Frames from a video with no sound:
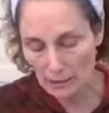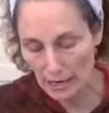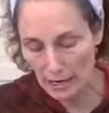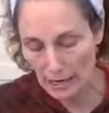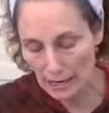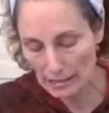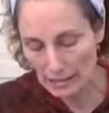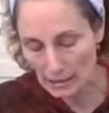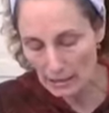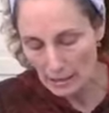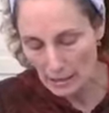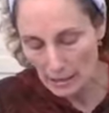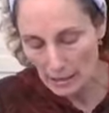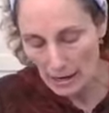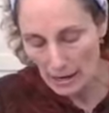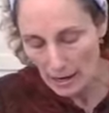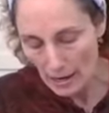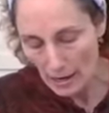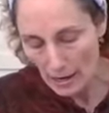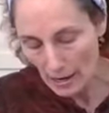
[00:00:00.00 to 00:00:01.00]
the blade,
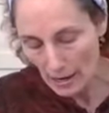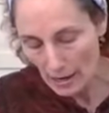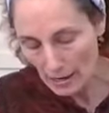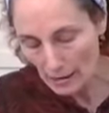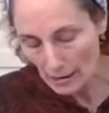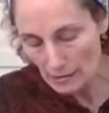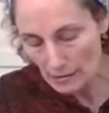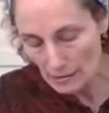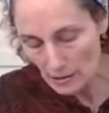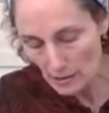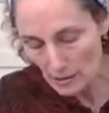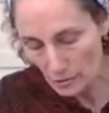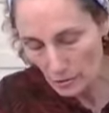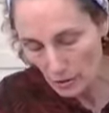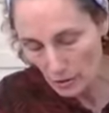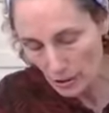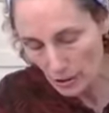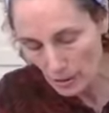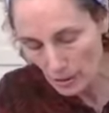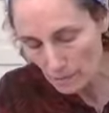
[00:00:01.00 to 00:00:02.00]
and
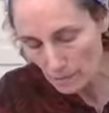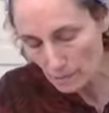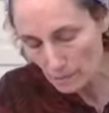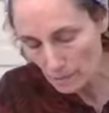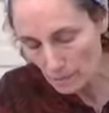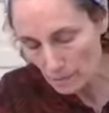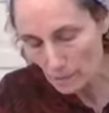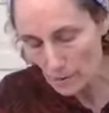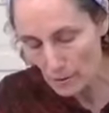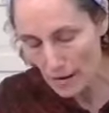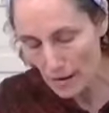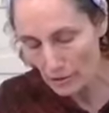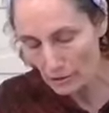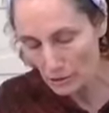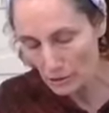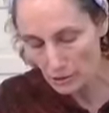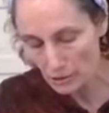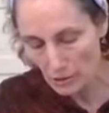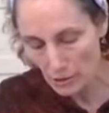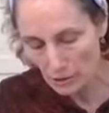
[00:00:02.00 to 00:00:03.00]
we're going to
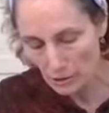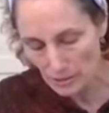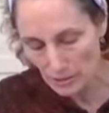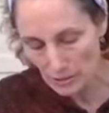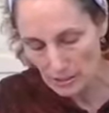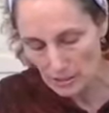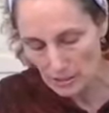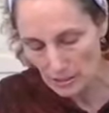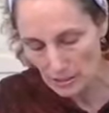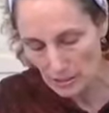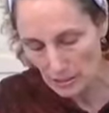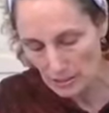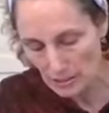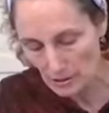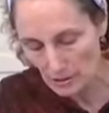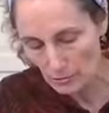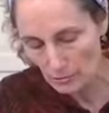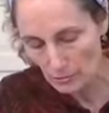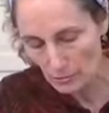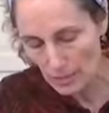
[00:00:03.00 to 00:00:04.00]
barrel. Oh, this is
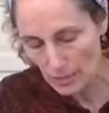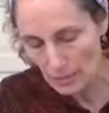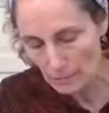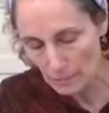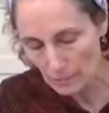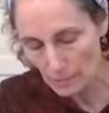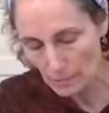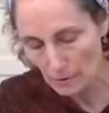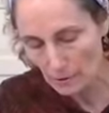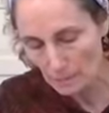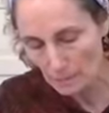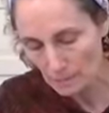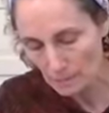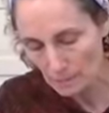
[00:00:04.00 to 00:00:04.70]
nice and ripe.